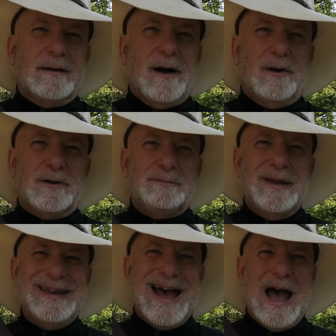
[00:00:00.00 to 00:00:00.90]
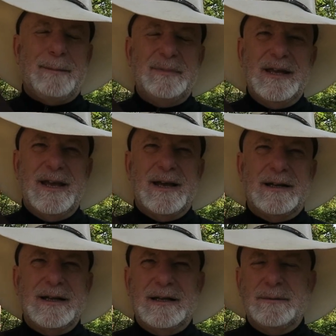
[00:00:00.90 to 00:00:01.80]
called the
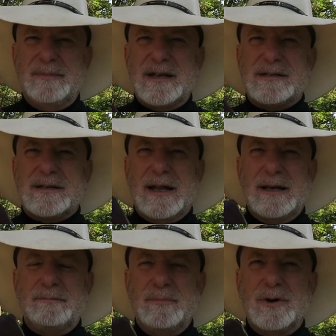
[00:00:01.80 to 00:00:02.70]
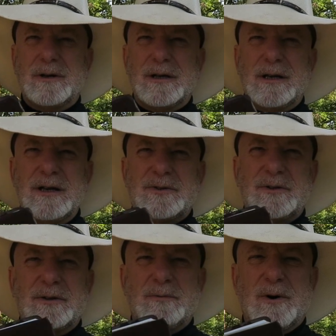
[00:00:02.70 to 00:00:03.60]
B-I-B-L-E, the best-selling book in the
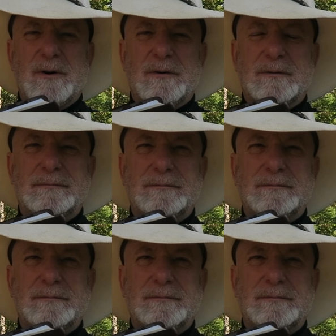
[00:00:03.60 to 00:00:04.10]
history of the world.